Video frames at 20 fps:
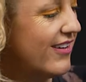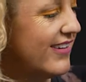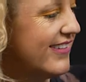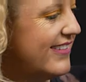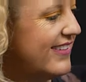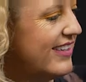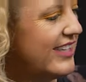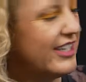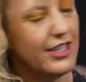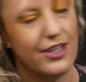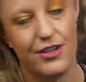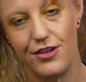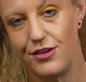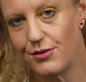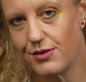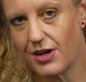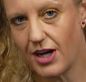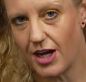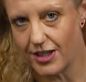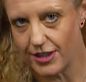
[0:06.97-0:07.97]
are seeing a new
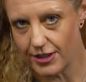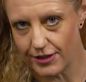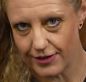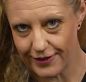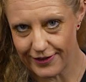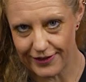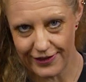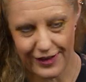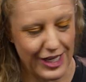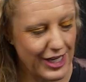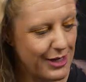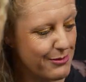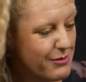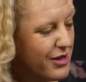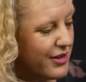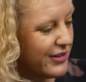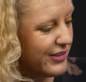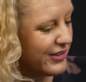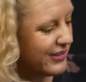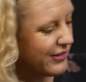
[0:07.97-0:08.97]
color scheme
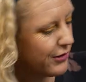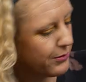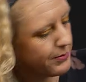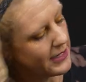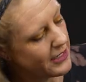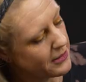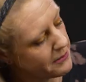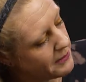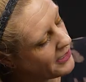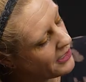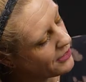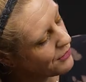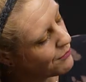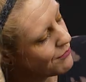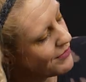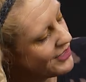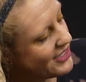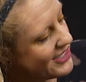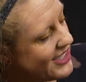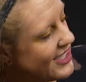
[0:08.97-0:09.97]
on this backpack,
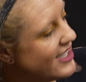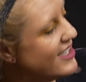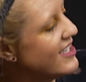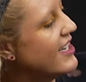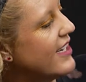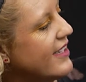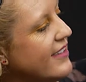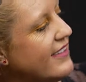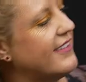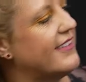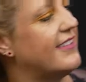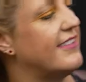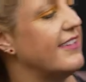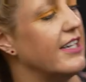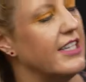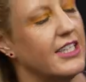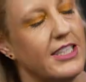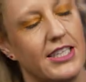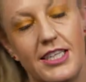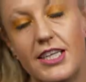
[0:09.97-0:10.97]
really nice
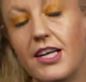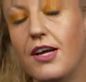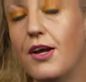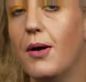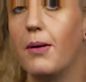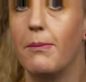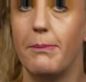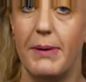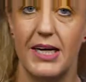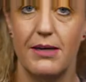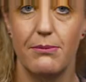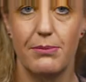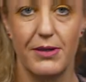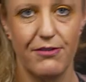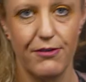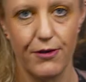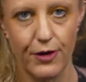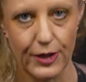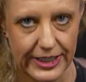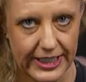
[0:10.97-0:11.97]
styling. But
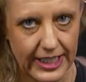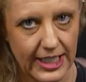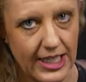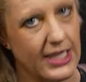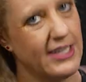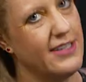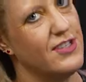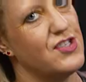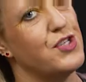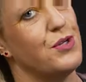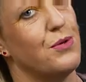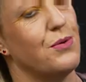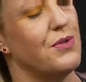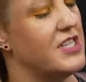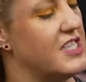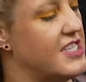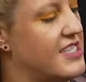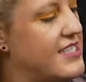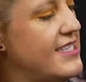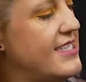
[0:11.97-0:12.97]
before I get into
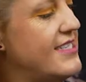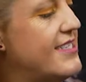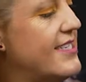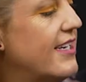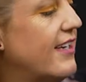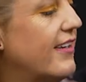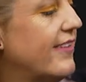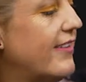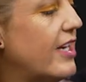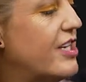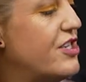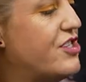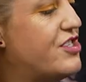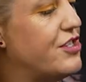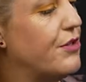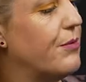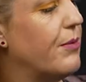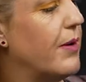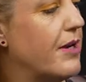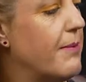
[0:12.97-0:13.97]
the details, I
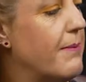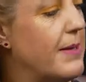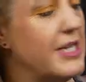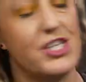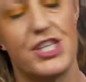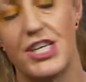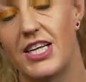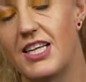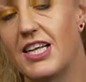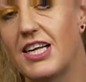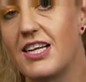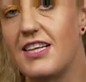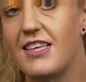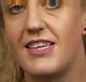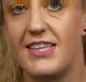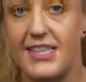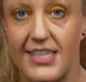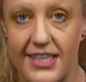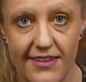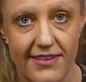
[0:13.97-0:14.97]
do want to mention
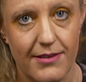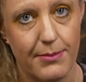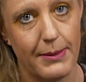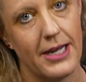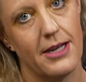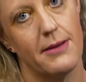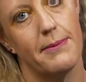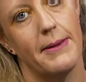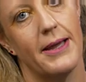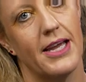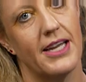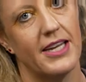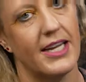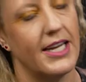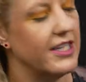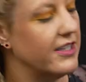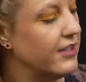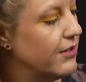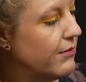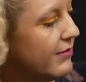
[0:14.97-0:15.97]
that this backpack
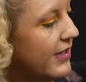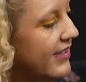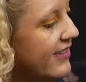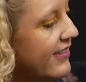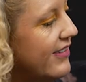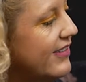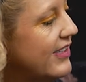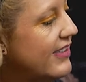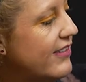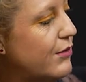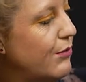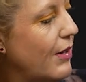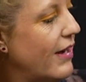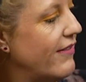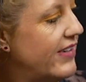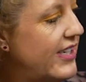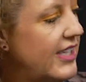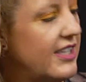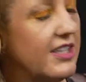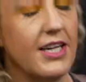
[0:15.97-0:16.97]
and the rest of this
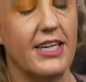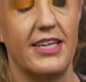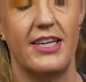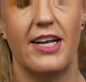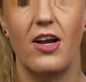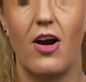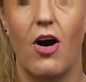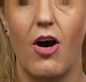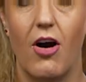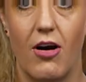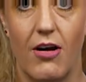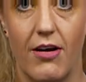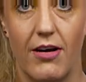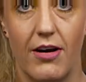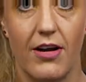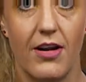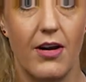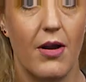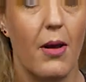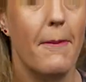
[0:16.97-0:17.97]
Gravity line
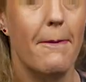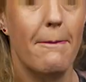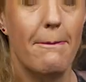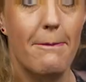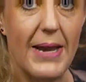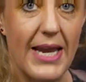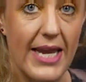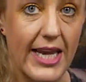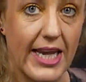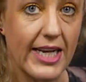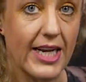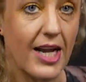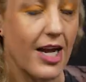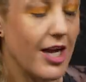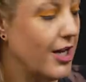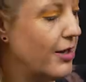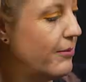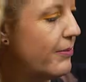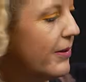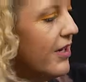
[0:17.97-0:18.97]
are made
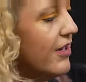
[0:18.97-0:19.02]
up